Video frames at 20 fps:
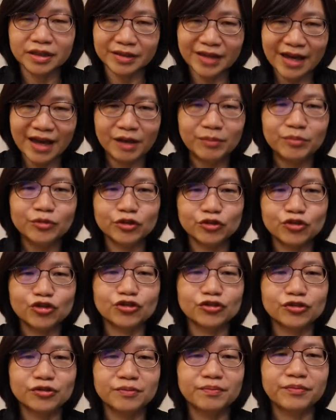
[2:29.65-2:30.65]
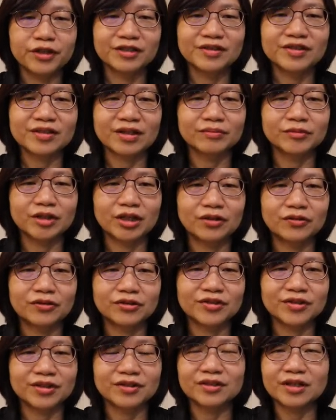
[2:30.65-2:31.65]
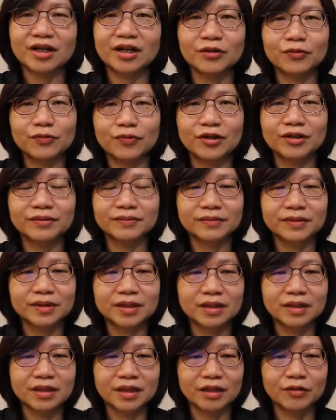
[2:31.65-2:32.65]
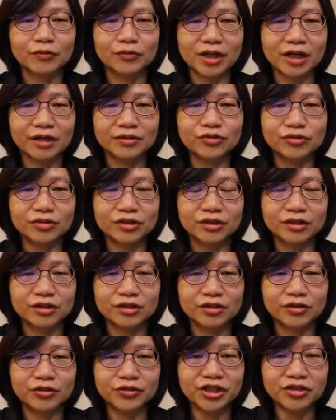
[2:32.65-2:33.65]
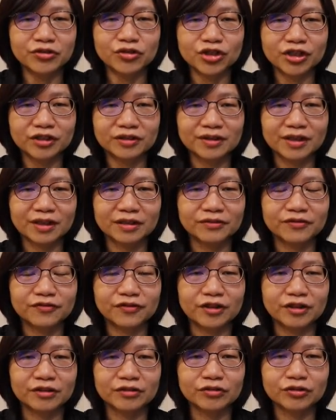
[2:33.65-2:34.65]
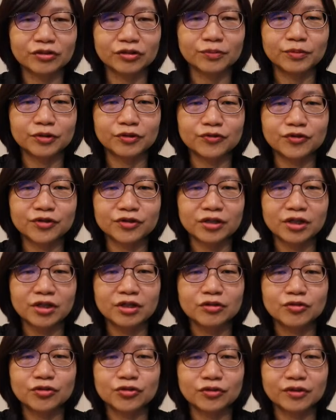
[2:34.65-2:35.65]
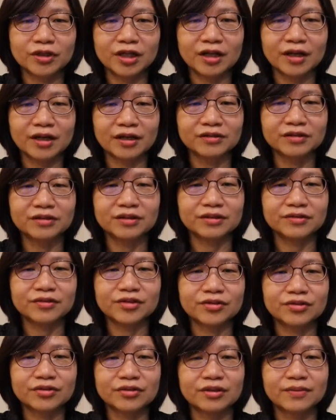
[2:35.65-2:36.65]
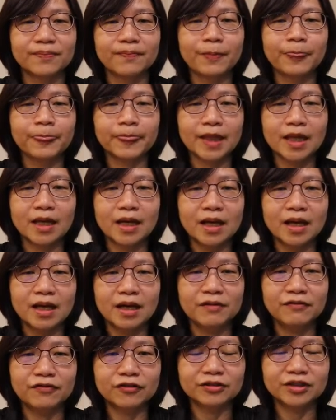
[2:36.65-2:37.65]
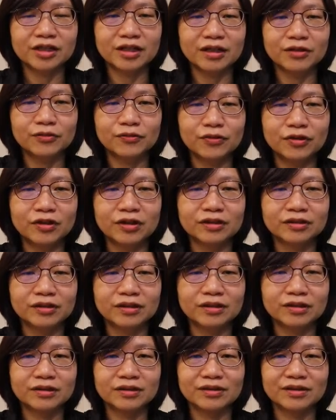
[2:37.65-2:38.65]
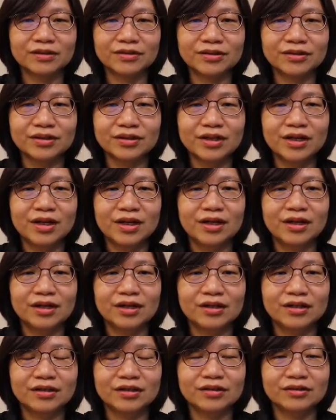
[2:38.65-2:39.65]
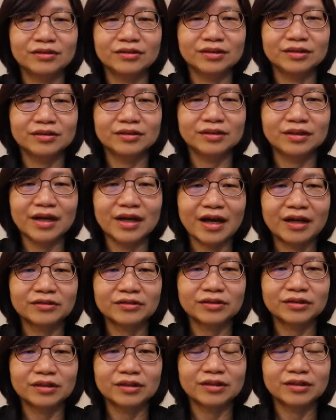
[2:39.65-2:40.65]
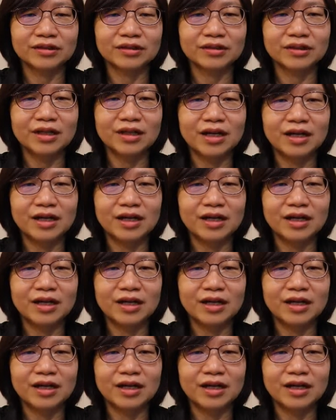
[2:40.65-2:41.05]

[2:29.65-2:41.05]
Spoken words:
average peak sun hours in Taiwan, and you can check that from Global Solar Atlas. And for Taiwan, because the